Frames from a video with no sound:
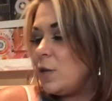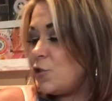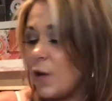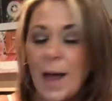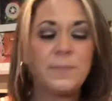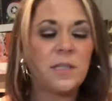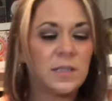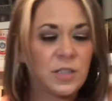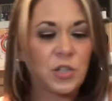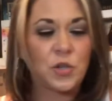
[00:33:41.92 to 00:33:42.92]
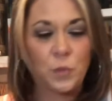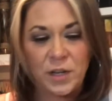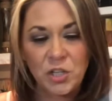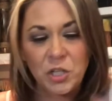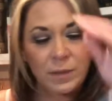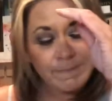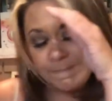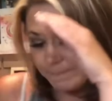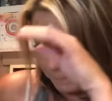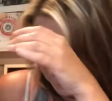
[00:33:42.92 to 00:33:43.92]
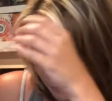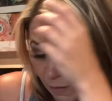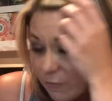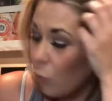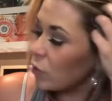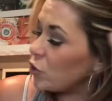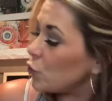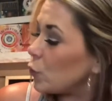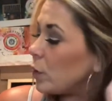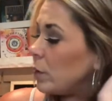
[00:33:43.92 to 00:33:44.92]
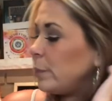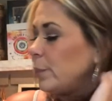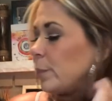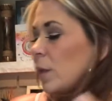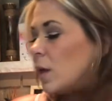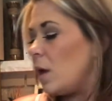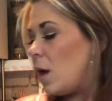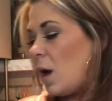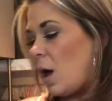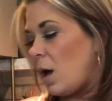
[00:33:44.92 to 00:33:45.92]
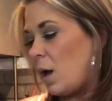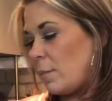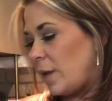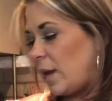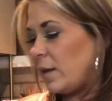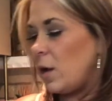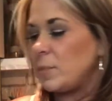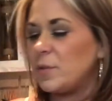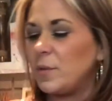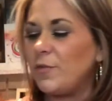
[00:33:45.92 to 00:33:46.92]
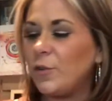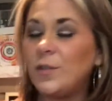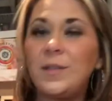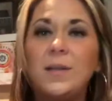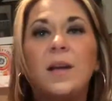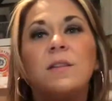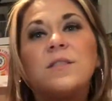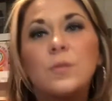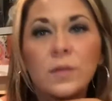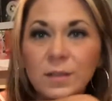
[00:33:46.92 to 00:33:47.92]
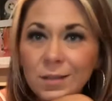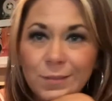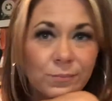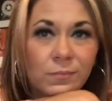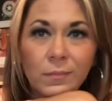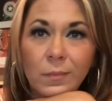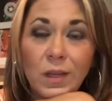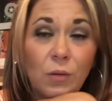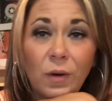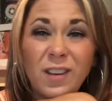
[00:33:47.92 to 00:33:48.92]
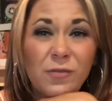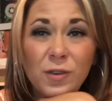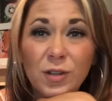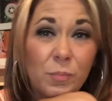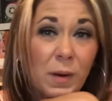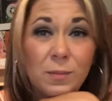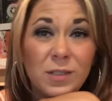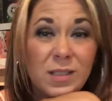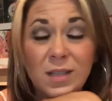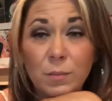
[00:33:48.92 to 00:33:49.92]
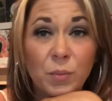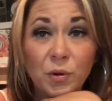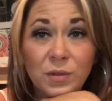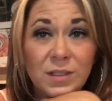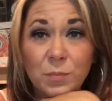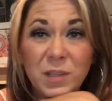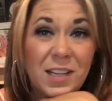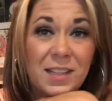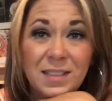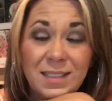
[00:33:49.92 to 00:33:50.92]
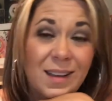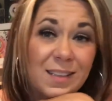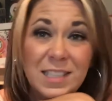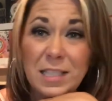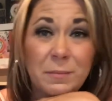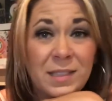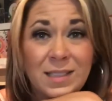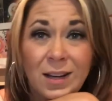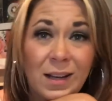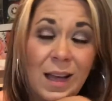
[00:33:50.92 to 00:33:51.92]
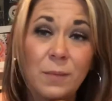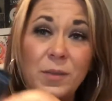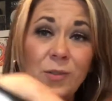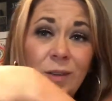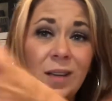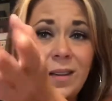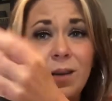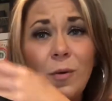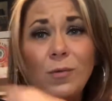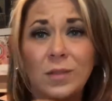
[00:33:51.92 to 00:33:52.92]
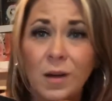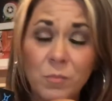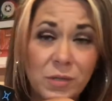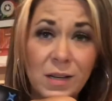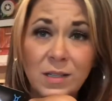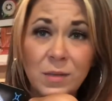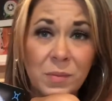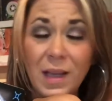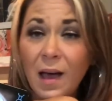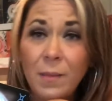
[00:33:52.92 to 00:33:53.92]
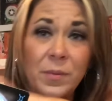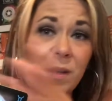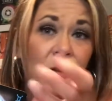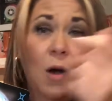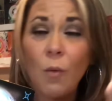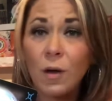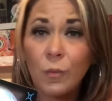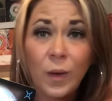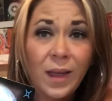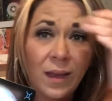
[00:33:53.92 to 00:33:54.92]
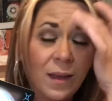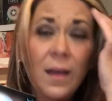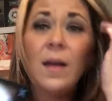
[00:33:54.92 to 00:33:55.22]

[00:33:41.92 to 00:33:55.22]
Trapped in a situation for sure. Eight of Cups reversed, Eight of Swords. Get ready for your bubble to get burst, because somebody's not happy. You can't keep holding on, pretending to be happy and not walk away.